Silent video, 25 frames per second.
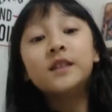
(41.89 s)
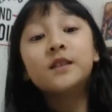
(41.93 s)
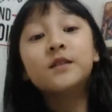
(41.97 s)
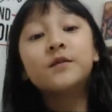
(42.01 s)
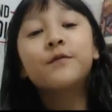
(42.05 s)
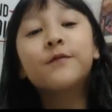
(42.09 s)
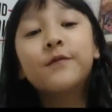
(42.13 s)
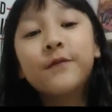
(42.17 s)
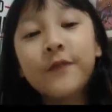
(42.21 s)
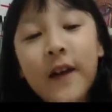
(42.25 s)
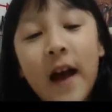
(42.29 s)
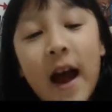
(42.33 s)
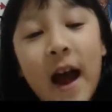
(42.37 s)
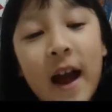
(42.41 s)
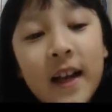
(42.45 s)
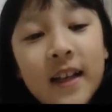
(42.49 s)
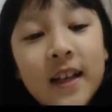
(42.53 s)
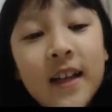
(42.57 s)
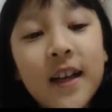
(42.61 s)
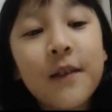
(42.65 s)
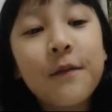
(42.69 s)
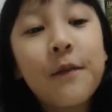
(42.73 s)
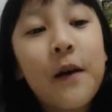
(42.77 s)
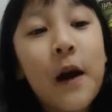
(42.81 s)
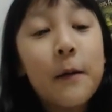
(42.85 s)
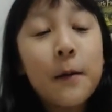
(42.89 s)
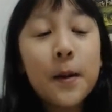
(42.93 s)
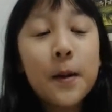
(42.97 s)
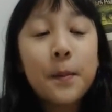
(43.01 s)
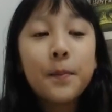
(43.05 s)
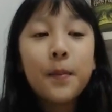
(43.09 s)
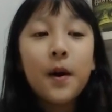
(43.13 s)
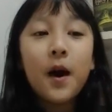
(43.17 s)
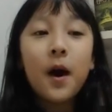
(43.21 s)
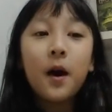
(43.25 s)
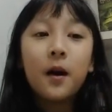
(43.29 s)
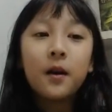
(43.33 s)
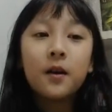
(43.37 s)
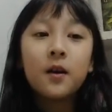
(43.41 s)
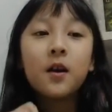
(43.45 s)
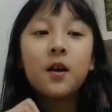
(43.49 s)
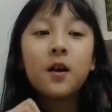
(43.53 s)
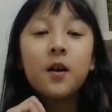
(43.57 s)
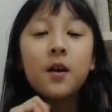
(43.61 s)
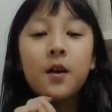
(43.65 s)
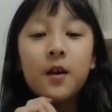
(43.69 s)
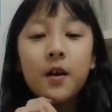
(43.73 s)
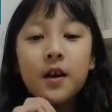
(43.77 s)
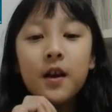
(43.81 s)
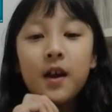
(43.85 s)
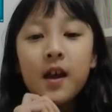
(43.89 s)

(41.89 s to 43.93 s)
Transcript: fan of Harry Potter.